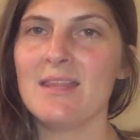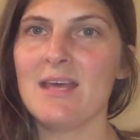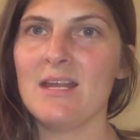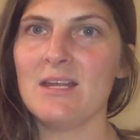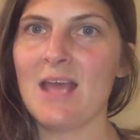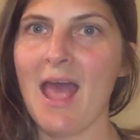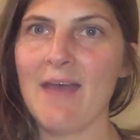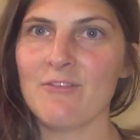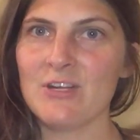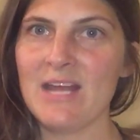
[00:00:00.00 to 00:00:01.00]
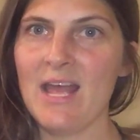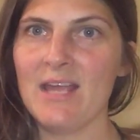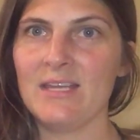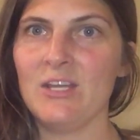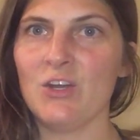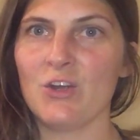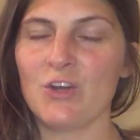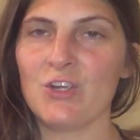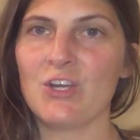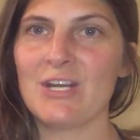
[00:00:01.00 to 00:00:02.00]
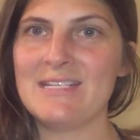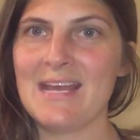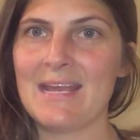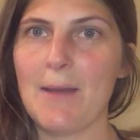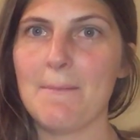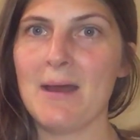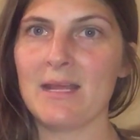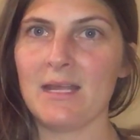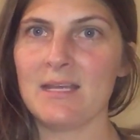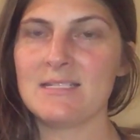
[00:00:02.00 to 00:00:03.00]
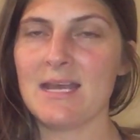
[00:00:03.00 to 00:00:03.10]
then every year you're going to take out money,